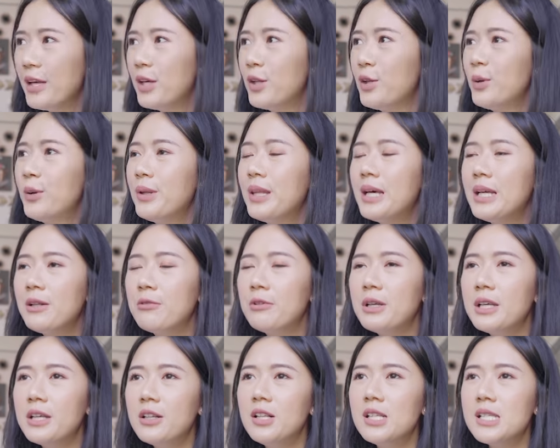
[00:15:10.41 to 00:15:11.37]
you know that
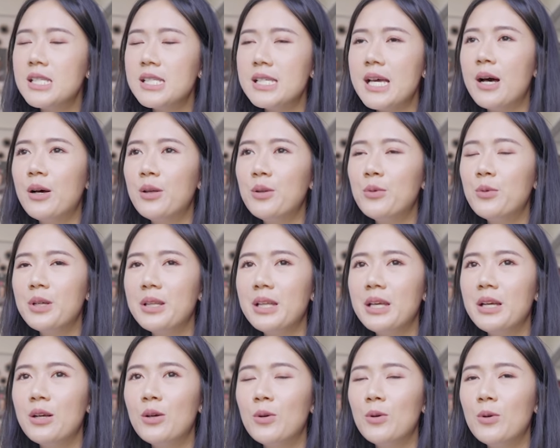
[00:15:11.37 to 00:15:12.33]
reel sound where
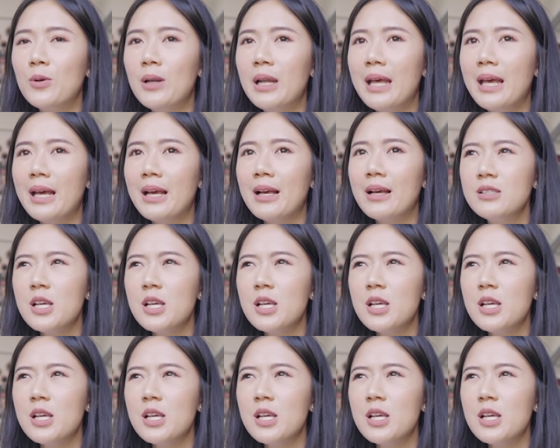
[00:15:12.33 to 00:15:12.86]
they go like,